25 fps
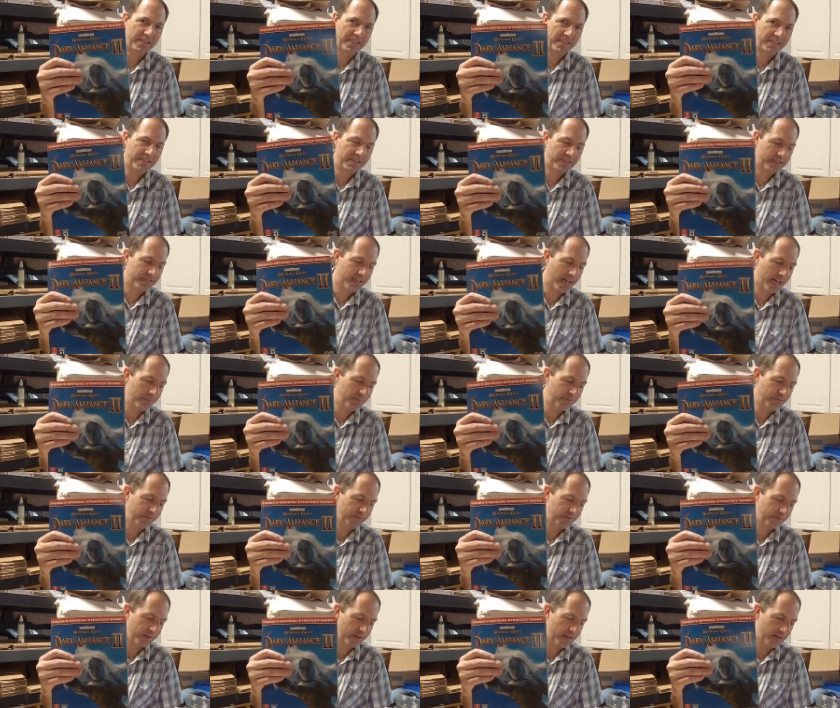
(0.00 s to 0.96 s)
these type
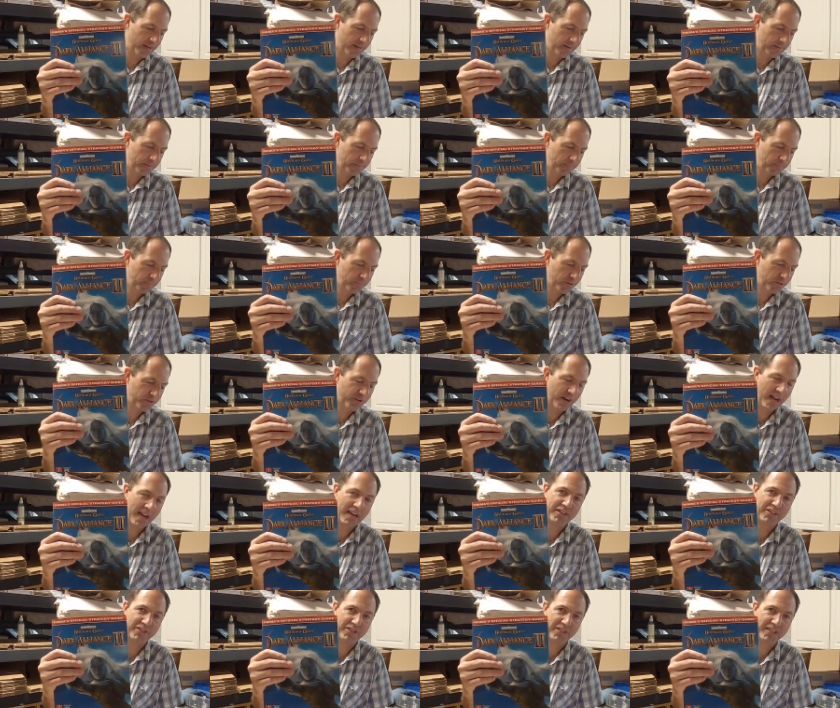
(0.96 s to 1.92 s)
of uh,
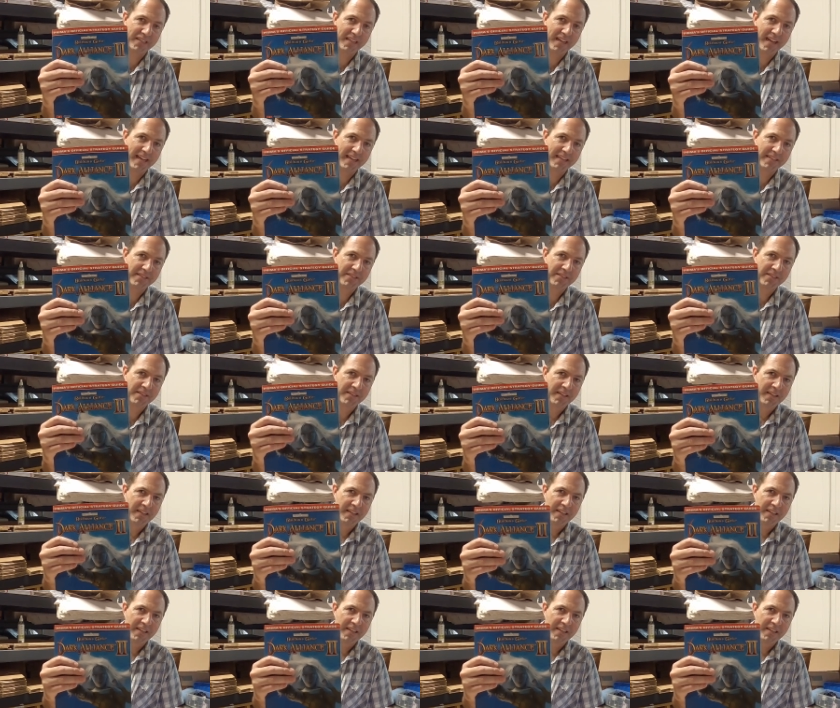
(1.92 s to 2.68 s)
strategy guides.